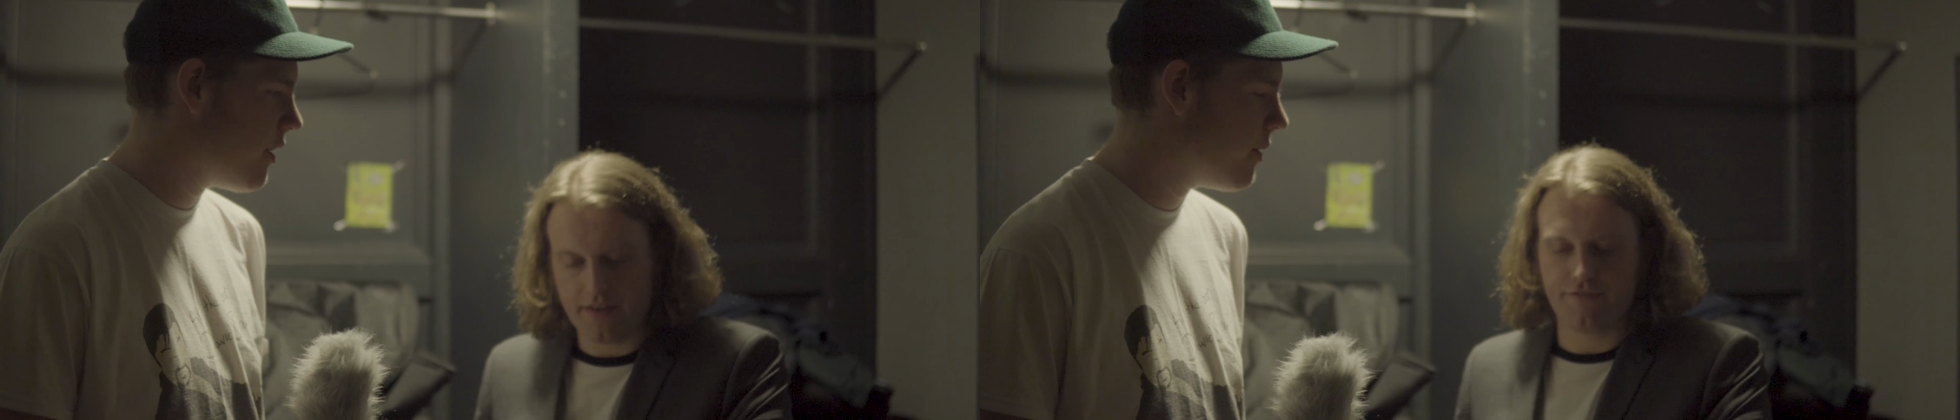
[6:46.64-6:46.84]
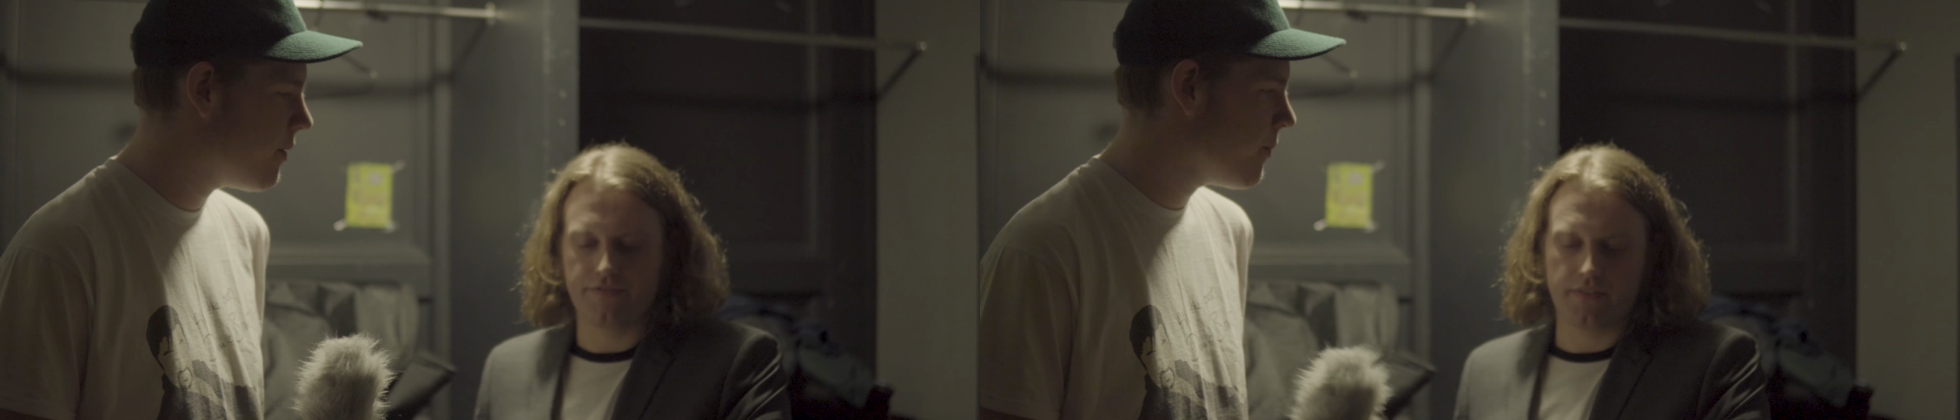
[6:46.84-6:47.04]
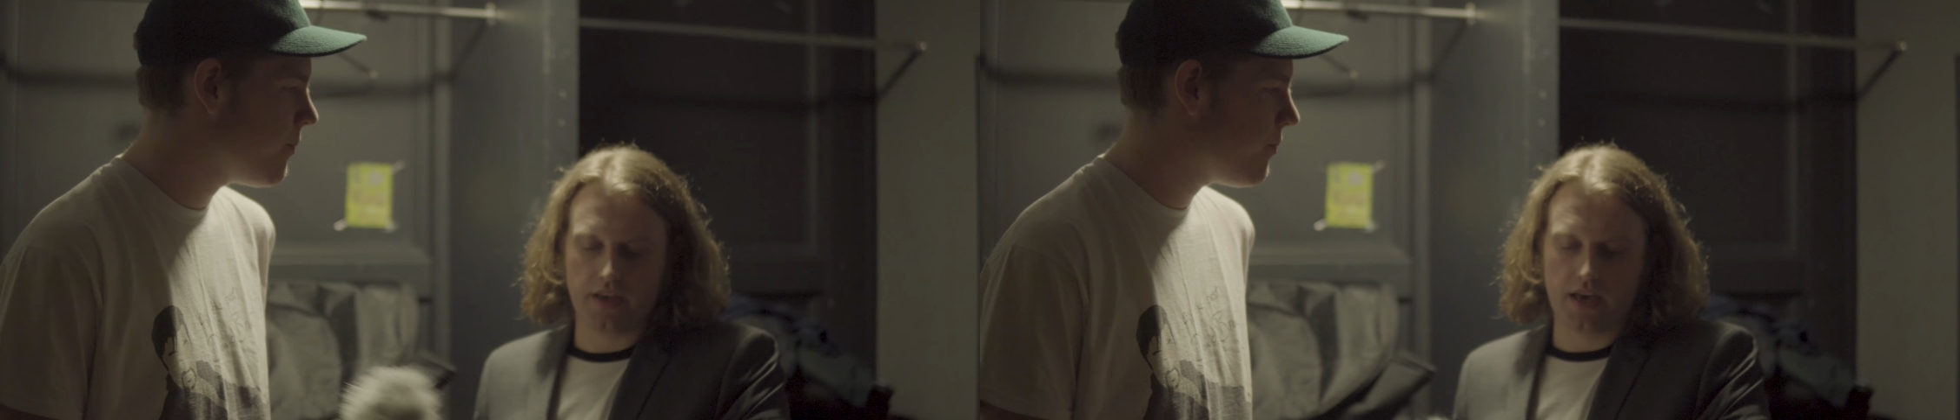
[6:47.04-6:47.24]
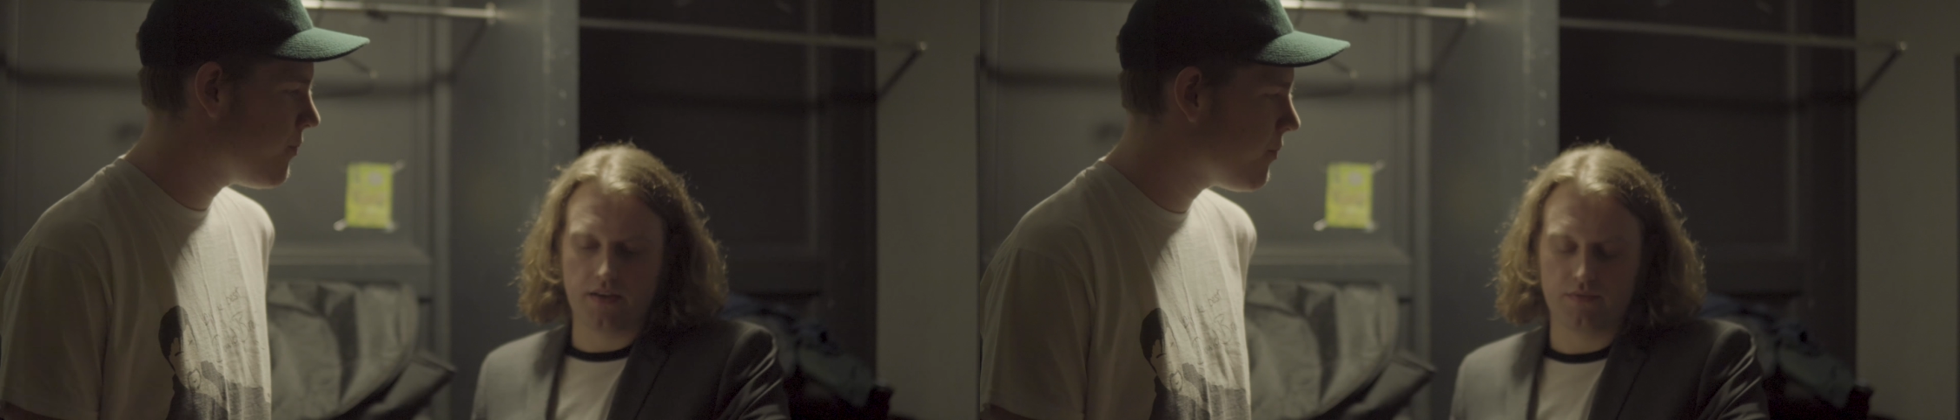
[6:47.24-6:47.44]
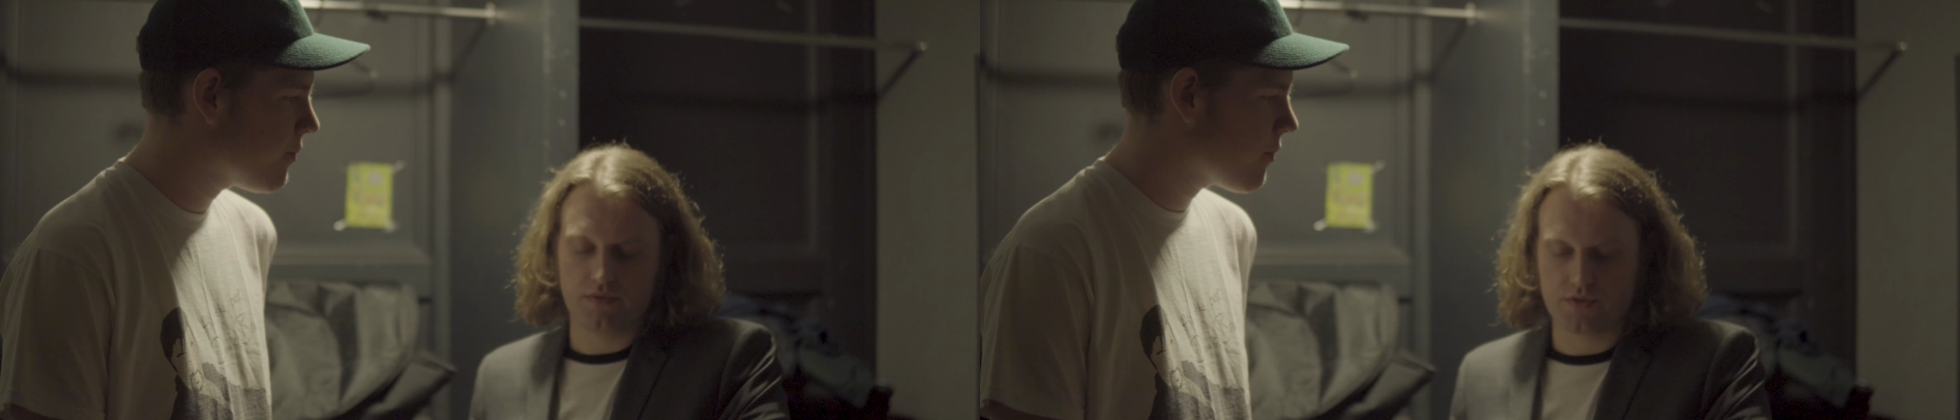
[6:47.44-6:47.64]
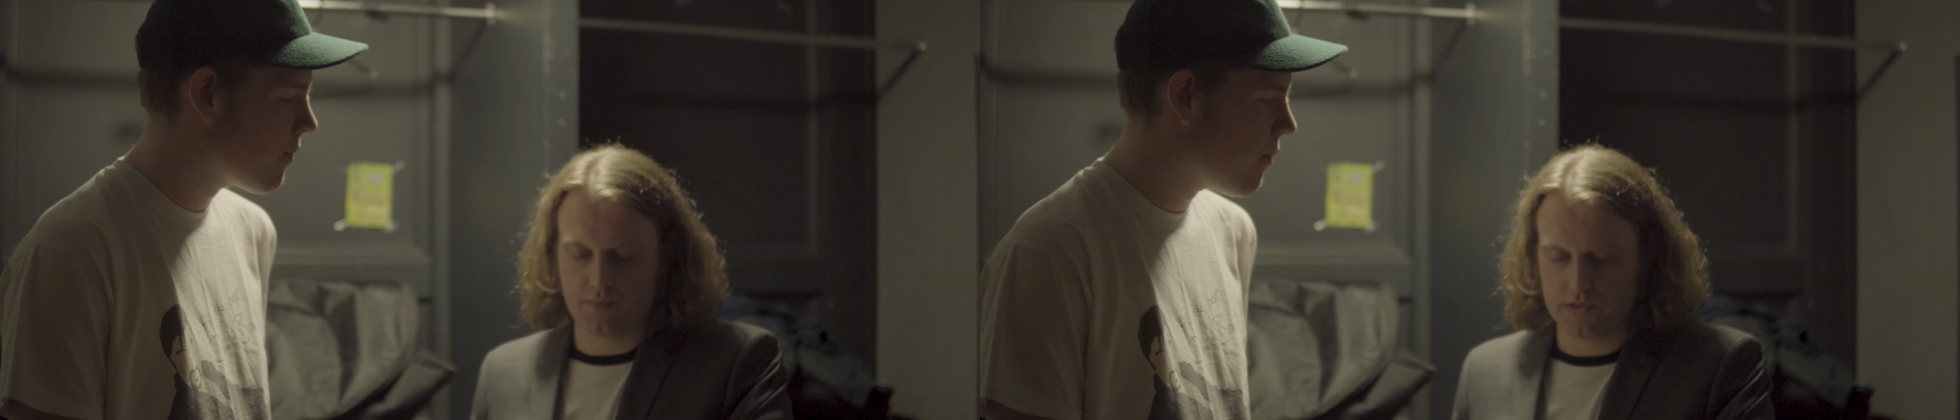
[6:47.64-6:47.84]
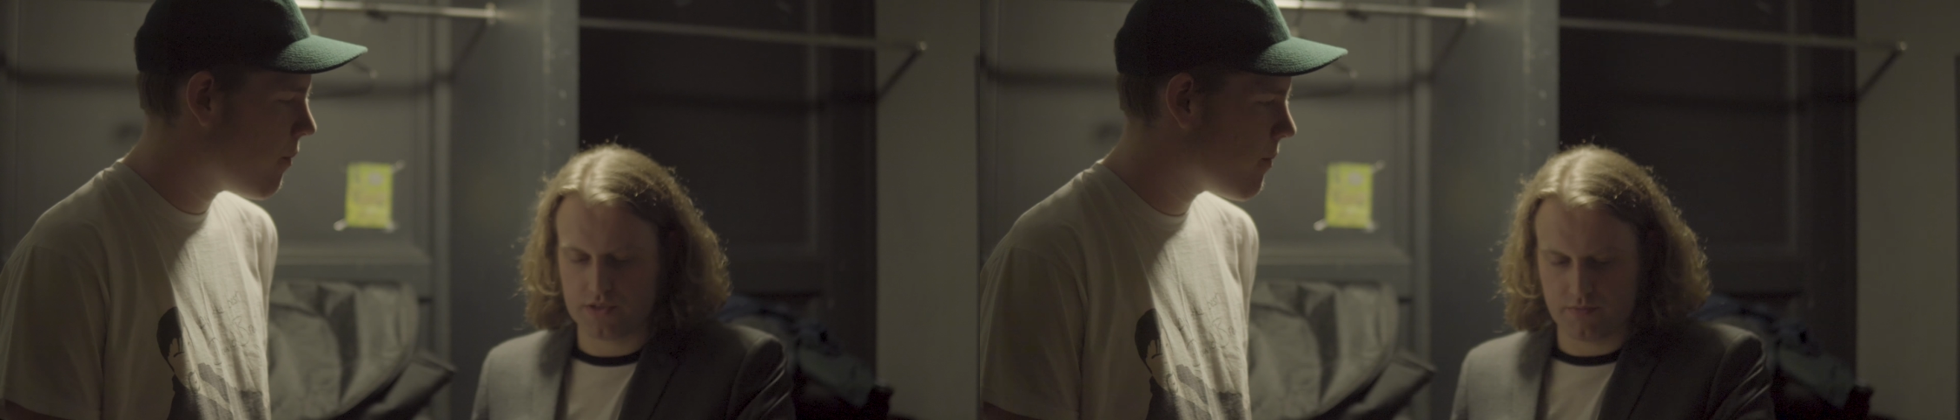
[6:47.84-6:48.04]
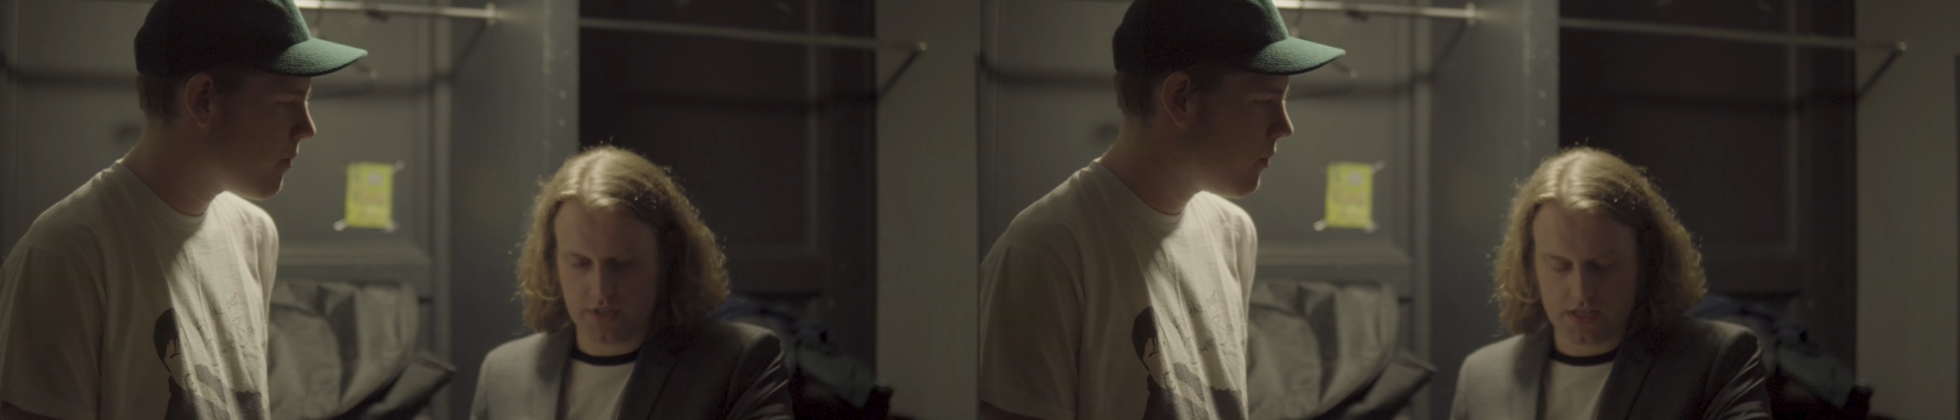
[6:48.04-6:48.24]
we have. Yeah, we've
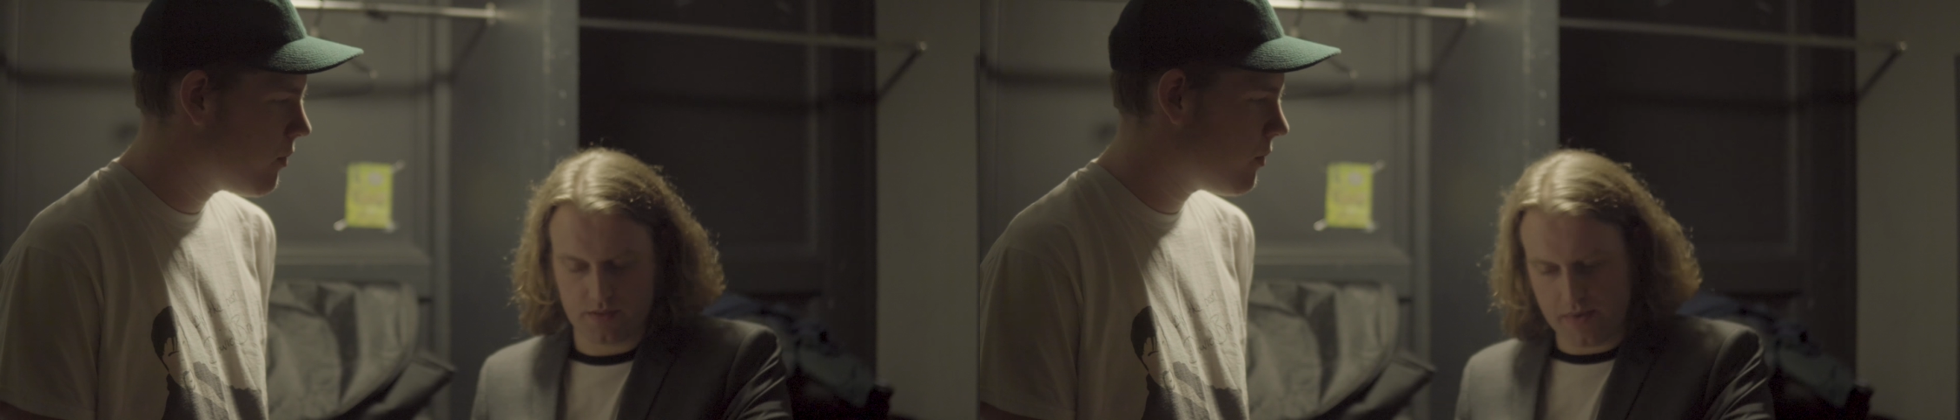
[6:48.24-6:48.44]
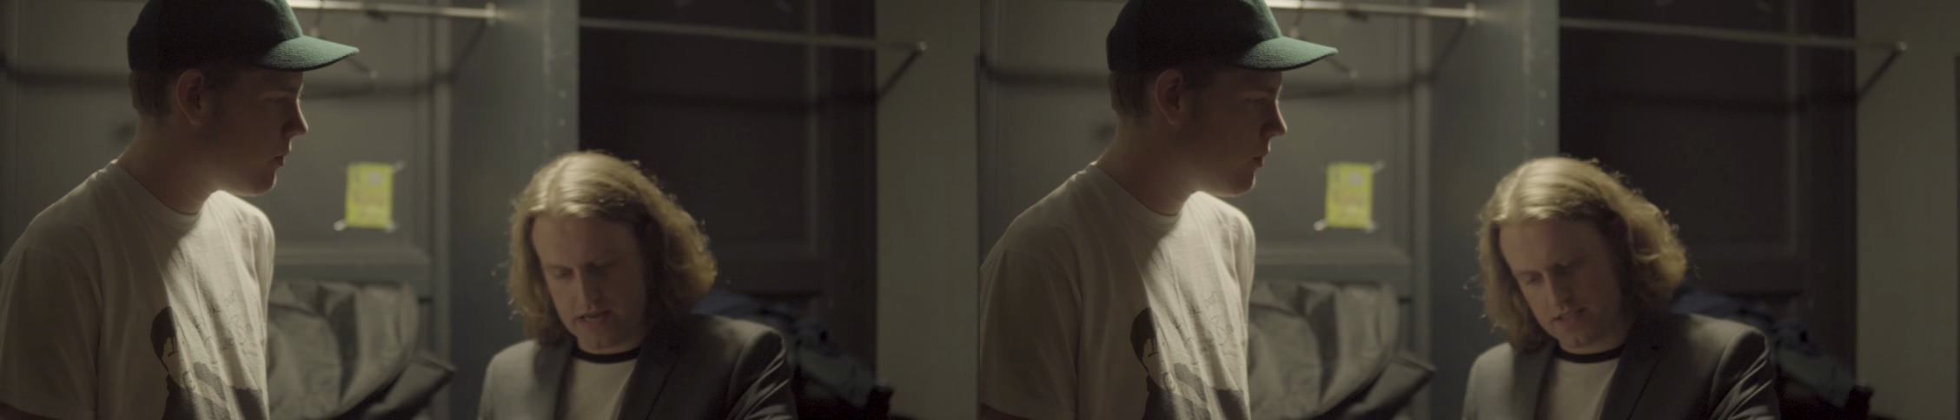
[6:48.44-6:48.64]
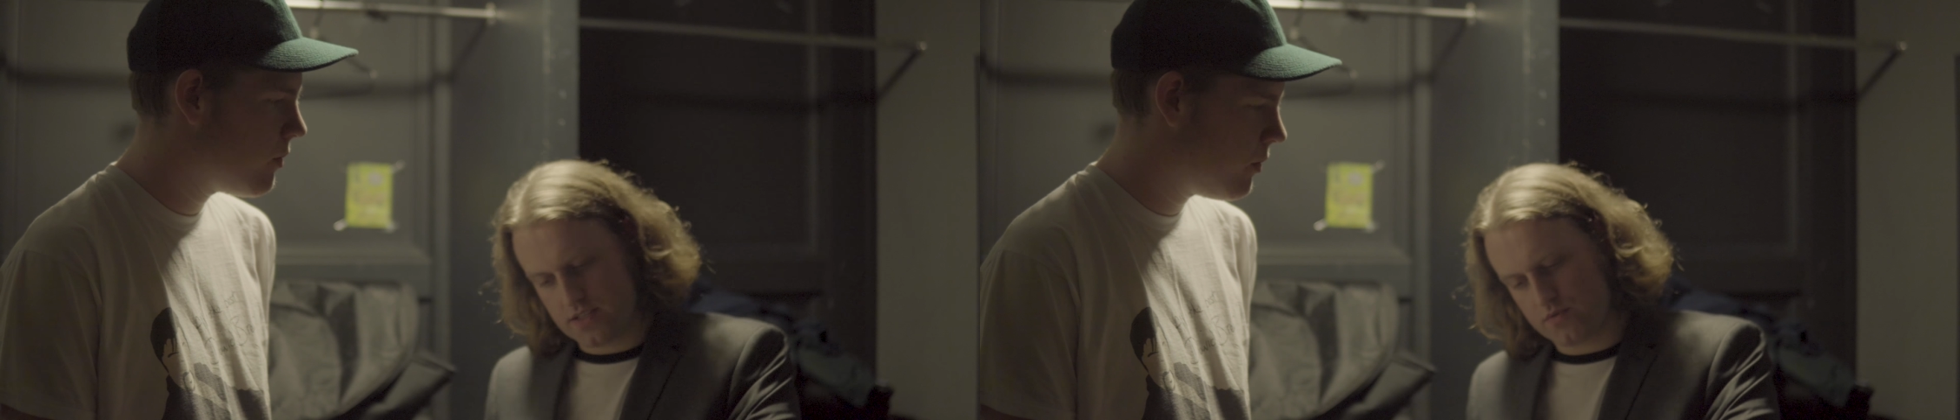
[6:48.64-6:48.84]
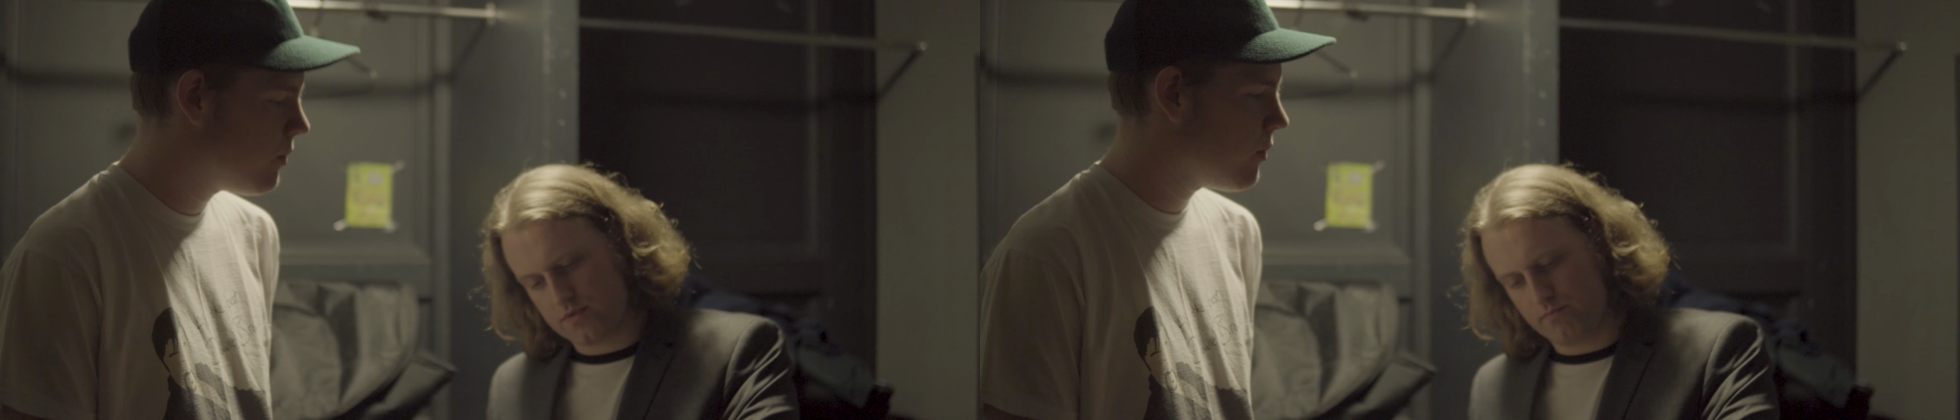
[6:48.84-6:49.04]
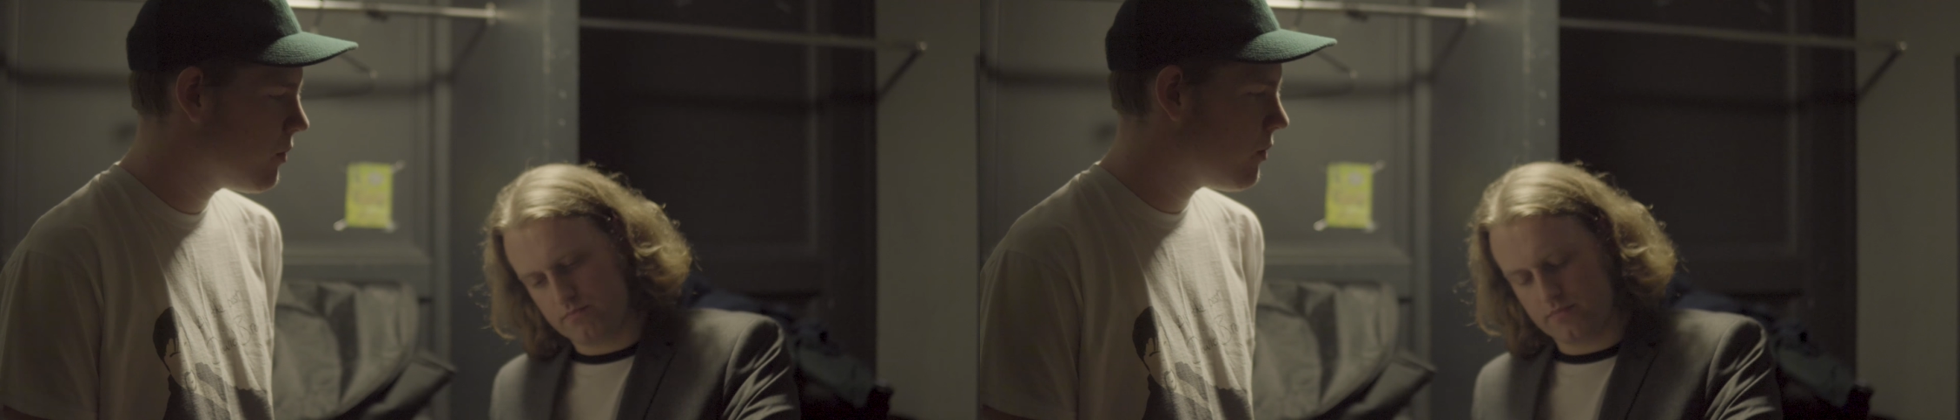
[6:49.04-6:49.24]
supported some decent bands.